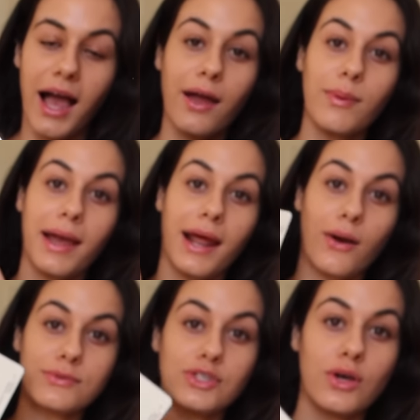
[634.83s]
I write
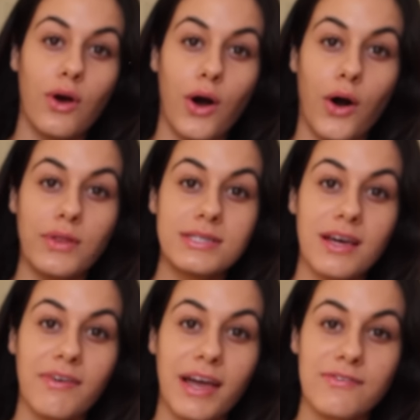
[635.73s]
out all the
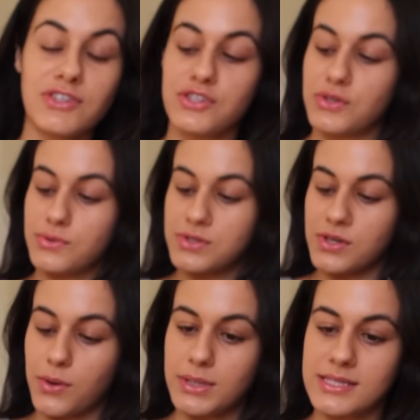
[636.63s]
stuff I have to do.
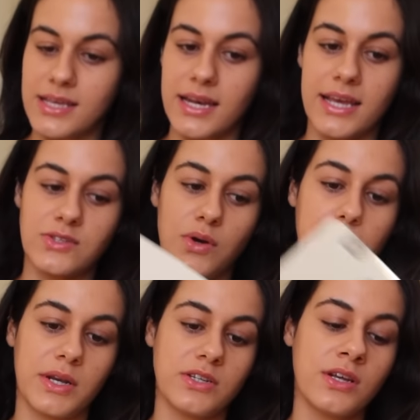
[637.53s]
So it's Sunday, so
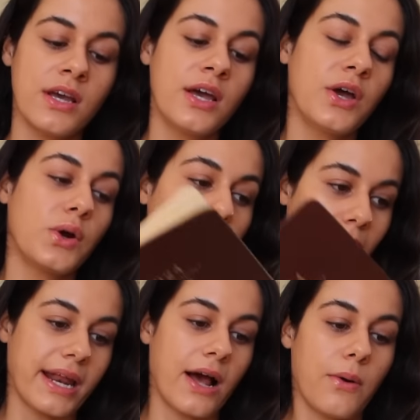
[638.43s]
I'm gonna
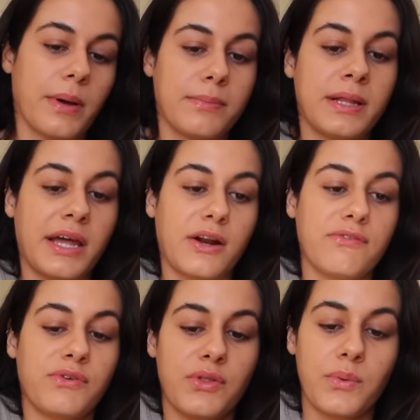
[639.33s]
write out my planner
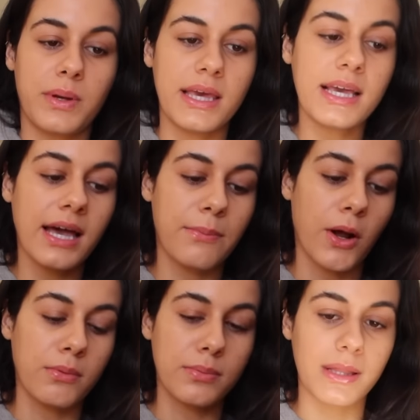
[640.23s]
for the week,
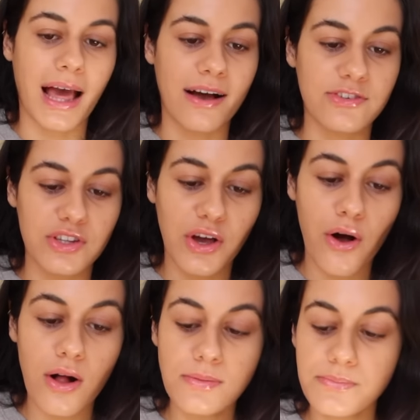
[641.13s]
probably after the call.